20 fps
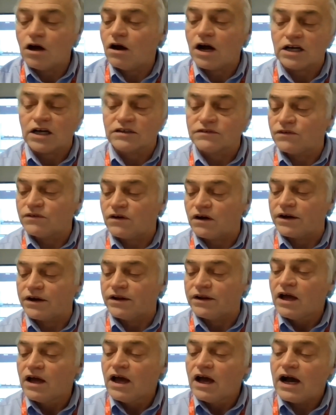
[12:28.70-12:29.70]
No, that's
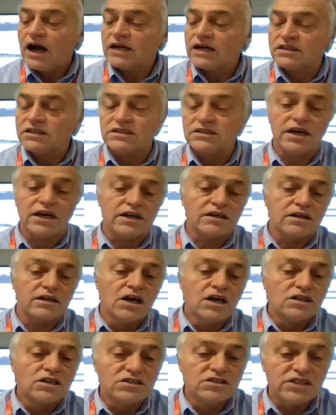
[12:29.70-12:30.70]
fine. As I
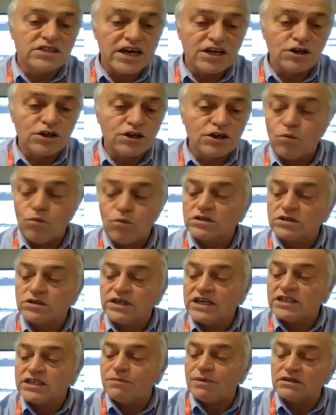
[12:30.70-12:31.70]
say, taking on what
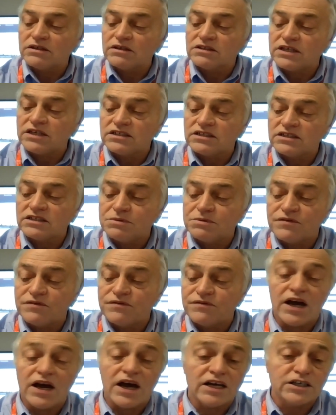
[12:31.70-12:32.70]
Isabel said, to be
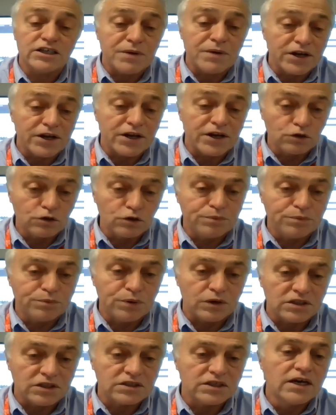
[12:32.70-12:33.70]
fair, she made a good
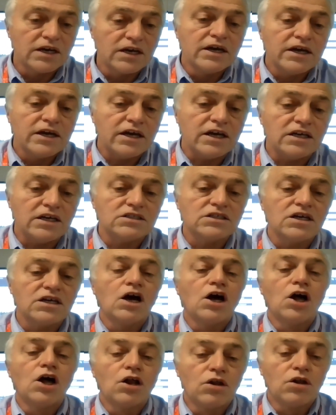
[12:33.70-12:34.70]
point, is
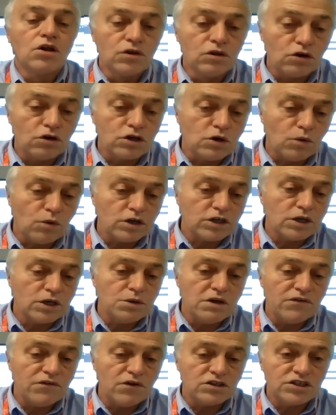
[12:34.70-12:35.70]
look at what
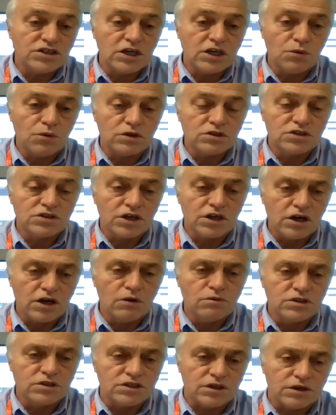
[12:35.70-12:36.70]
university you want to
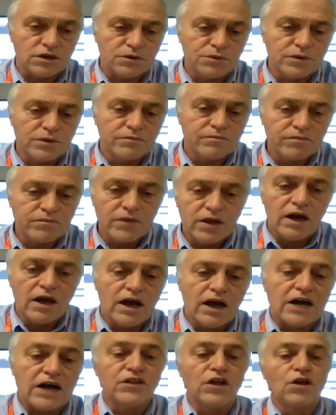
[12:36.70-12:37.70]
go to
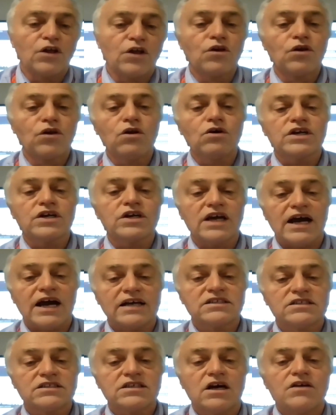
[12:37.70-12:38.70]
and look
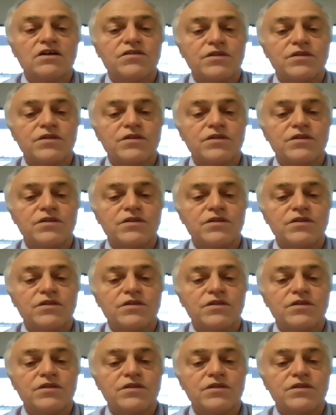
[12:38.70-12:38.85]
at